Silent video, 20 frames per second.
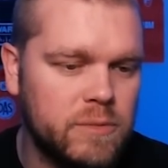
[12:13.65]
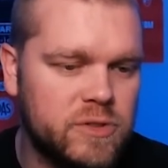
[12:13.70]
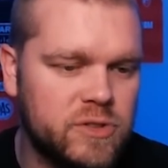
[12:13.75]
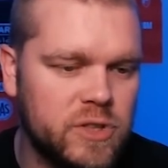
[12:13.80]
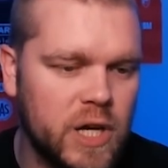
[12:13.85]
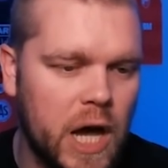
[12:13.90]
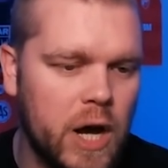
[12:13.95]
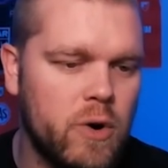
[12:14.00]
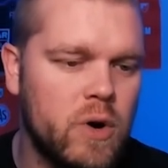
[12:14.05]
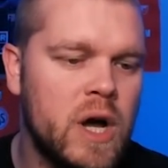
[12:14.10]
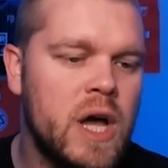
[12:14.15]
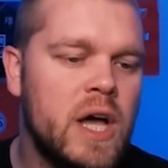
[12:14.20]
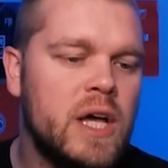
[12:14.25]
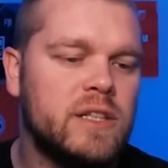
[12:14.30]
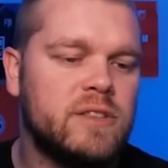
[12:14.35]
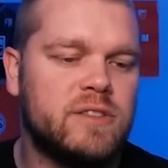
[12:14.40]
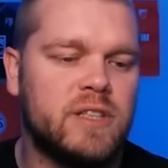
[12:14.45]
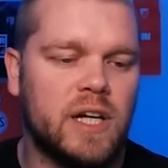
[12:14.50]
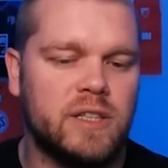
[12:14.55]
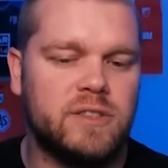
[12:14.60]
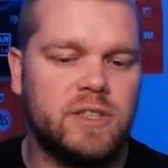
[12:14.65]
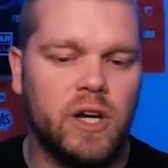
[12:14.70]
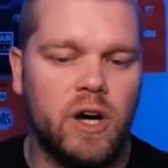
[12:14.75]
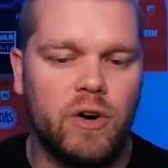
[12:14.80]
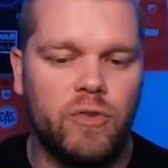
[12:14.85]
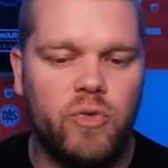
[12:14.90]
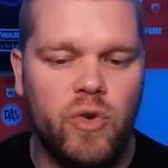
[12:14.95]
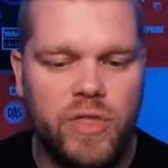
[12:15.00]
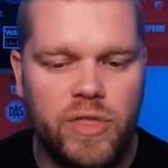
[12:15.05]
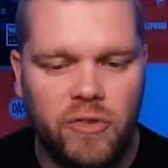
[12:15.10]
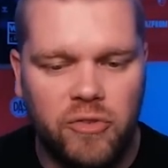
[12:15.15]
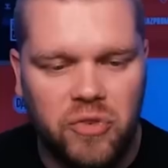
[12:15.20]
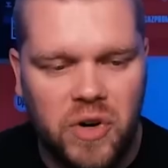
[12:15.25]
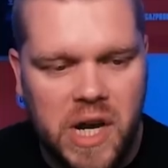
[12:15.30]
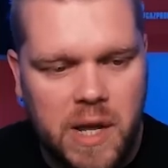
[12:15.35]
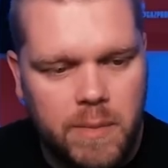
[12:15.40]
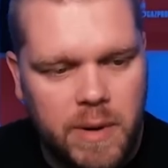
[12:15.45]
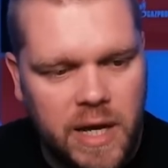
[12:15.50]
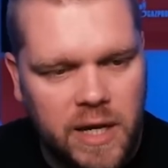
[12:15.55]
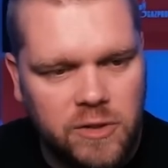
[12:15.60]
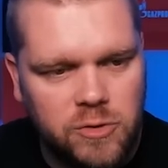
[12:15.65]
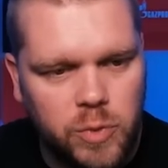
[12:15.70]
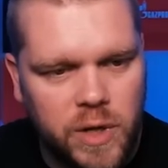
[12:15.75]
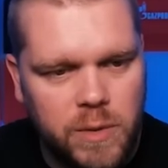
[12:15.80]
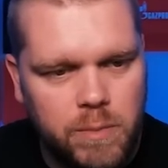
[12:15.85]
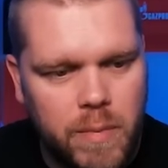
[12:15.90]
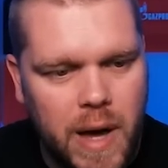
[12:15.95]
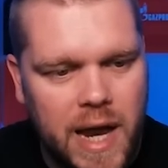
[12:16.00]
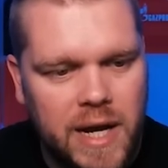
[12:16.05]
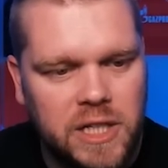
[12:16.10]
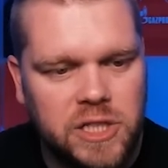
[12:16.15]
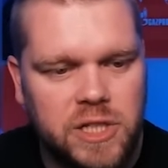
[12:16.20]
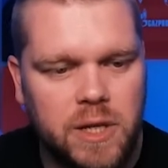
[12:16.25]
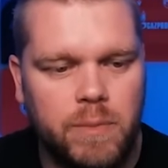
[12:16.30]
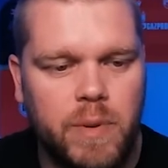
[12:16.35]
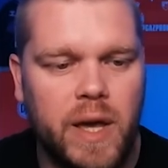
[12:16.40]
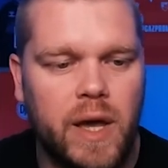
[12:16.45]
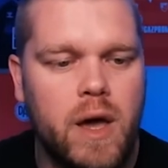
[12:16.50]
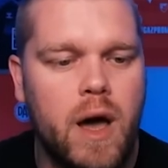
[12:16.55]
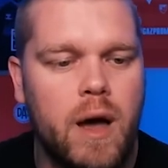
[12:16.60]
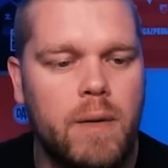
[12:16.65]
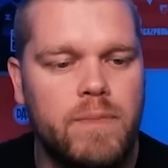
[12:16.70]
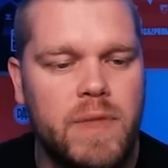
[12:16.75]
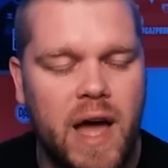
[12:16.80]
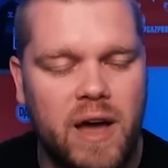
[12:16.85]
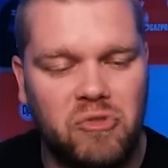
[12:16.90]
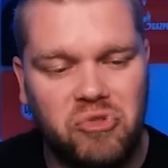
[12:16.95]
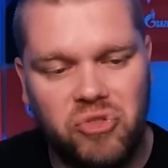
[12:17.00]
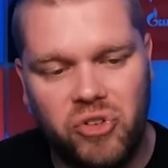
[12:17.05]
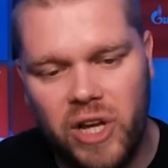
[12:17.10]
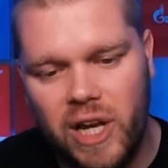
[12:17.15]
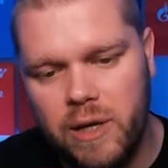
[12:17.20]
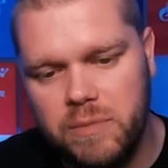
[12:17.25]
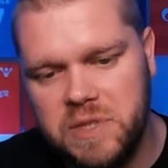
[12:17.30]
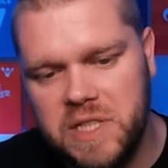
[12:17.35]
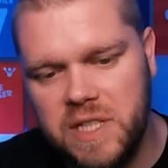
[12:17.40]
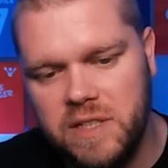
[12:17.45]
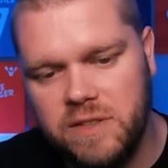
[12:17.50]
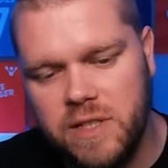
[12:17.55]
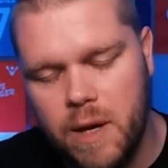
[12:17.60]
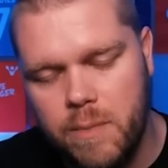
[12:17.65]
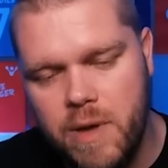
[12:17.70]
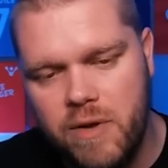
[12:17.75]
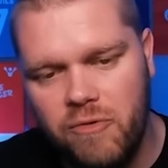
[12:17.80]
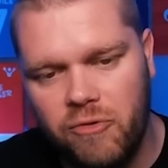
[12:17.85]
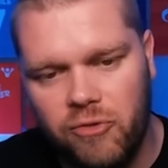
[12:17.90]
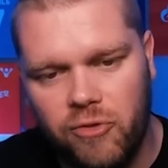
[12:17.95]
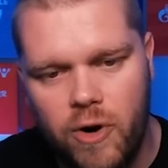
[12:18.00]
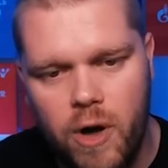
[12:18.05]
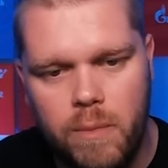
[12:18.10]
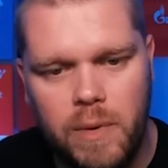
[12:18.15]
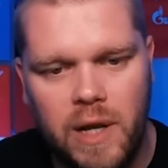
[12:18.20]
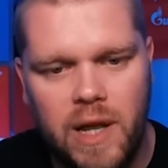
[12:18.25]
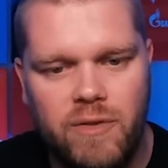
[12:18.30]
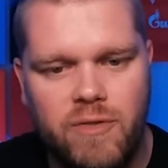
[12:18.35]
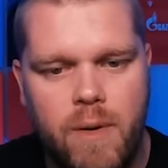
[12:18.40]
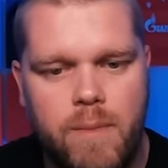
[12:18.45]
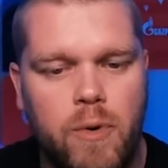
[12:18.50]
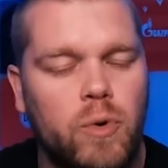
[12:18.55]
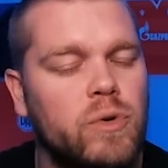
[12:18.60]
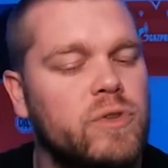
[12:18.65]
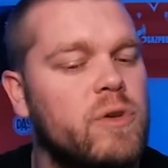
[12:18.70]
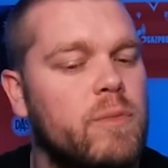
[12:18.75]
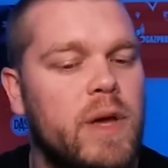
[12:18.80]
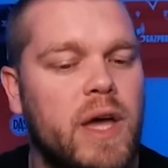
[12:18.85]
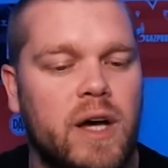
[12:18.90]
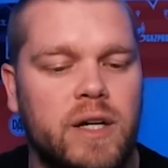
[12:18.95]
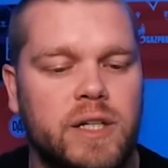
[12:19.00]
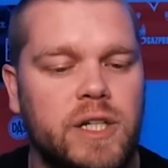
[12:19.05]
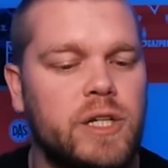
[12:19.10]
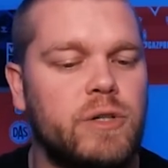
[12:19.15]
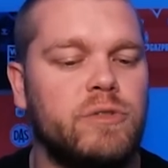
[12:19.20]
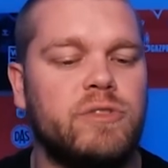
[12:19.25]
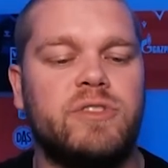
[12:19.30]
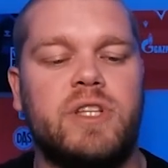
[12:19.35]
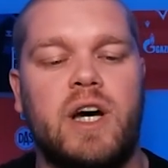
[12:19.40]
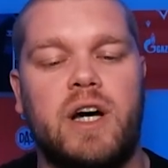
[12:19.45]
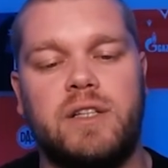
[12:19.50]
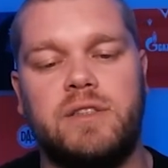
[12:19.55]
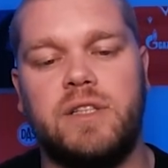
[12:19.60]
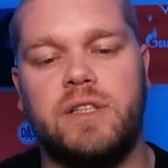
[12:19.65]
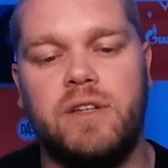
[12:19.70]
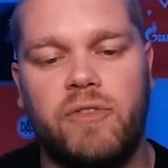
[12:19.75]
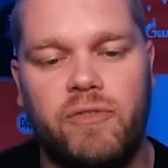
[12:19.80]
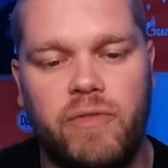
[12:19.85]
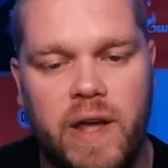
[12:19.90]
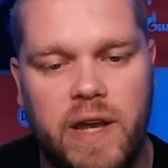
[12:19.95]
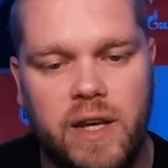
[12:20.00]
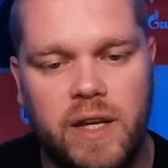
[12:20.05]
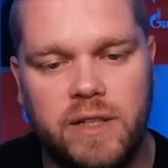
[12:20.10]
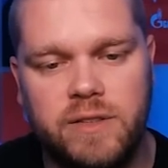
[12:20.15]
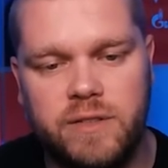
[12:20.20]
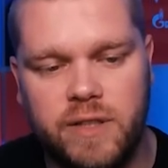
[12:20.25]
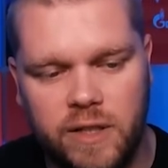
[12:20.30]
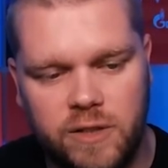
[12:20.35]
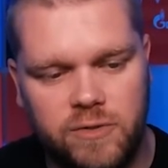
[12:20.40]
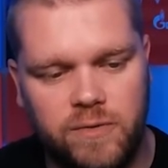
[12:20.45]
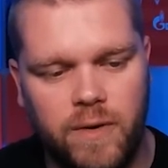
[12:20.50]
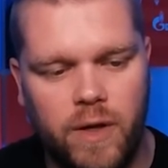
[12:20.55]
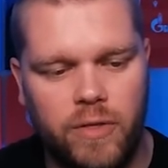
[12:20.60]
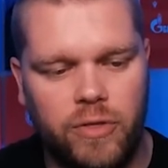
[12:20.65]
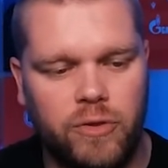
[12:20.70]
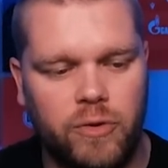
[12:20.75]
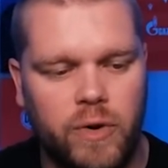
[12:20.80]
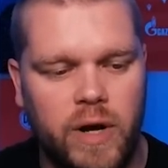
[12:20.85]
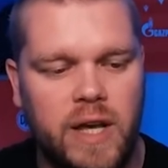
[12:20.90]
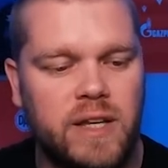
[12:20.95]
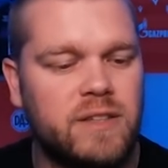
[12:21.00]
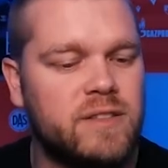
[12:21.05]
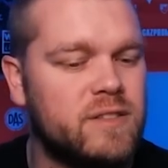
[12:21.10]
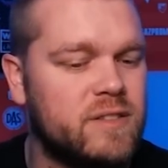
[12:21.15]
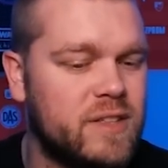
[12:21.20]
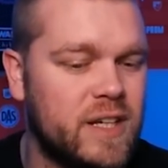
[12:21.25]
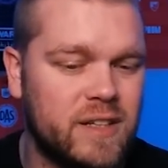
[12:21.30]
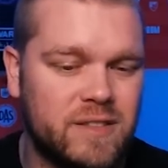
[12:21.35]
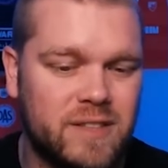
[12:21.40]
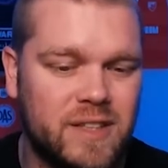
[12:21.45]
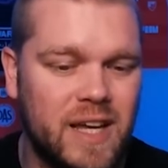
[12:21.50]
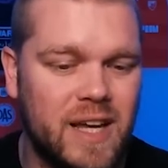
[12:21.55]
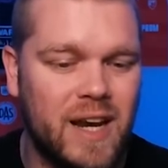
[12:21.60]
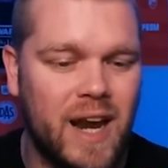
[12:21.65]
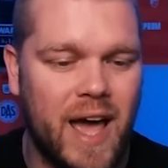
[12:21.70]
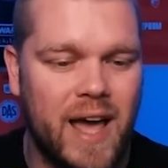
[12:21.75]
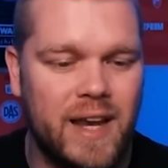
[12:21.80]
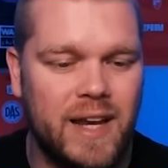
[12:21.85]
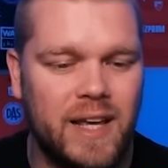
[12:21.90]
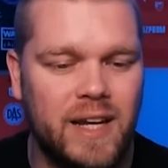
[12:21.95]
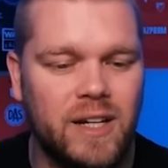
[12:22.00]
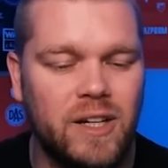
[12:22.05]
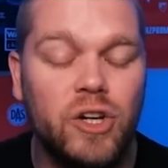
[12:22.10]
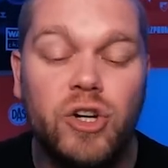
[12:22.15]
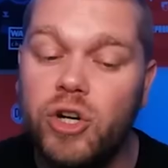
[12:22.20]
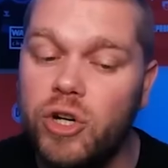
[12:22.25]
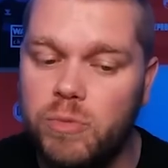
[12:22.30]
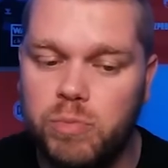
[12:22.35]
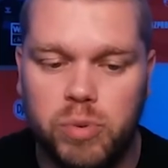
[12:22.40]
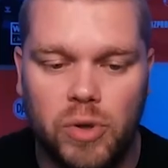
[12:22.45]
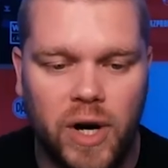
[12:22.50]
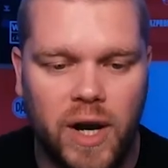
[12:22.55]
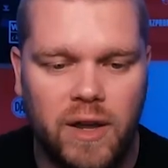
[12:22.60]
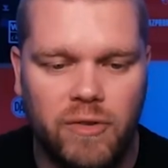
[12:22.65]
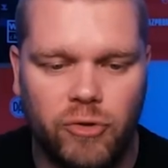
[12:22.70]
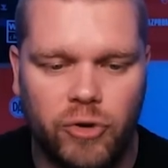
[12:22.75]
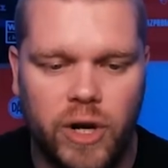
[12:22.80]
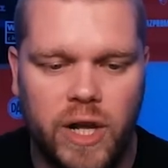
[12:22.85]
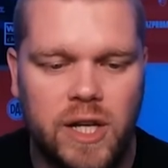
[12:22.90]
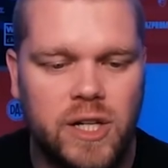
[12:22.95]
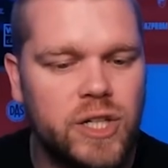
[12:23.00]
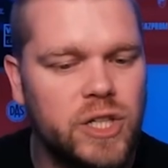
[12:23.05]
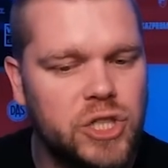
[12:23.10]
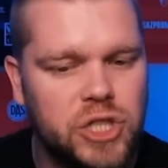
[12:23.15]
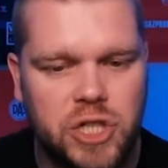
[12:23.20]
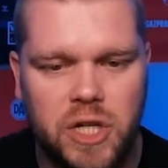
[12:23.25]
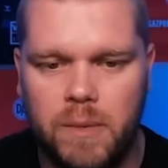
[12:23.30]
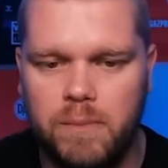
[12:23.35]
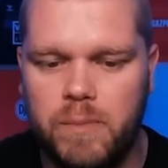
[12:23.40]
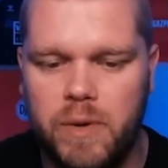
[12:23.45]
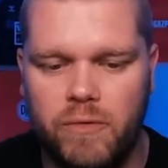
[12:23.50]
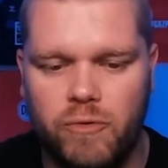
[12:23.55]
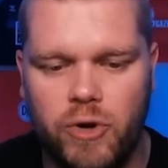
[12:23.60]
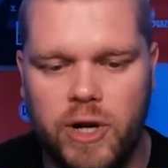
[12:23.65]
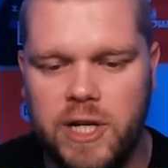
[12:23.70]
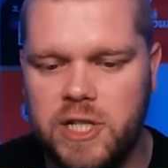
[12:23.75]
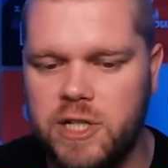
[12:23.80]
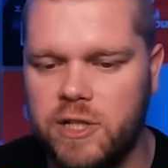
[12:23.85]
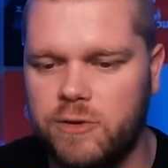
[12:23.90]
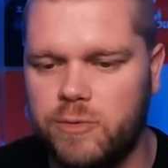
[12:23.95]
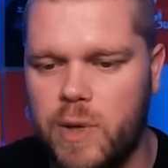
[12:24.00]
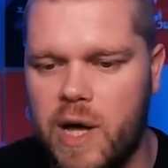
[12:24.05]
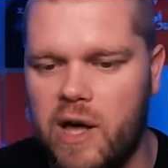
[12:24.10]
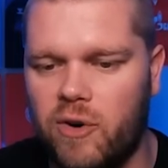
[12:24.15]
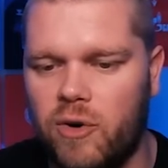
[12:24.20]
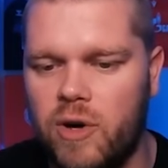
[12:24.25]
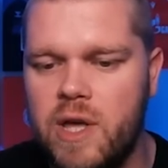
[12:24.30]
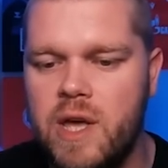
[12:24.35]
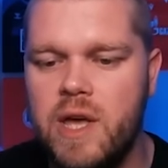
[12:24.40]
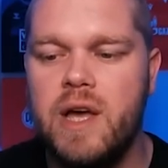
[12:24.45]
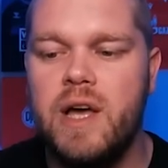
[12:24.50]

So starting off with the freebies, we managed to pick up Nat Phillips. He's come in from Liverpool to be our new starting defender. 6'3", 16 heading, good bravery, good jumping reach as well.